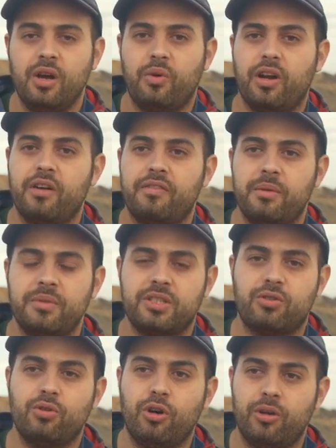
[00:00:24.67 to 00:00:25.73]
One of them is
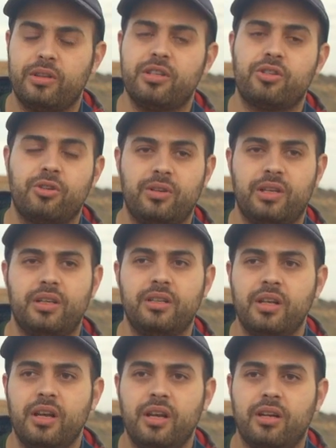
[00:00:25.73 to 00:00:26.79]
to hold the shoreline,
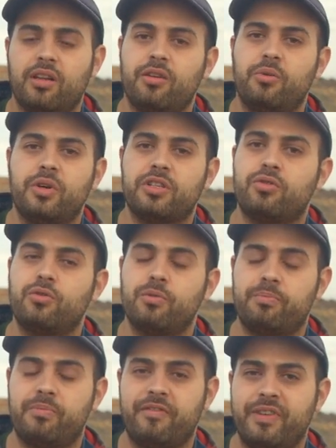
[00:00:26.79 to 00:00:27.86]
in other words, to
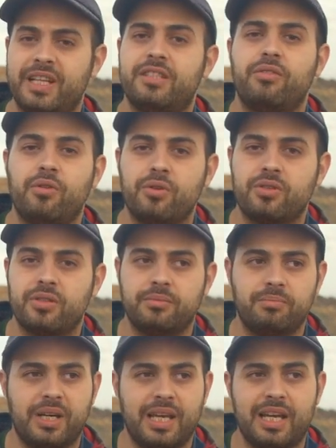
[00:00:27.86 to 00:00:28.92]
prevent erosion
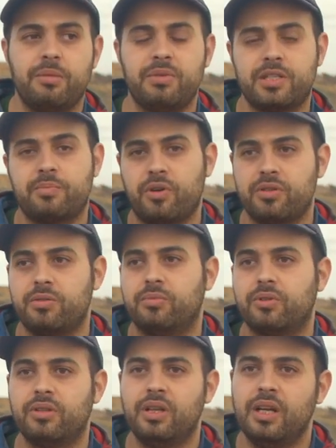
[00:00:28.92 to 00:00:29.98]
by any means
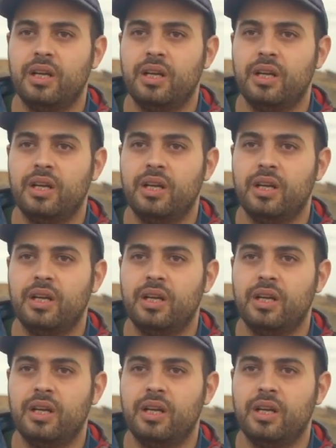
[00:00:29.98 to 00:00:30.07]
possible.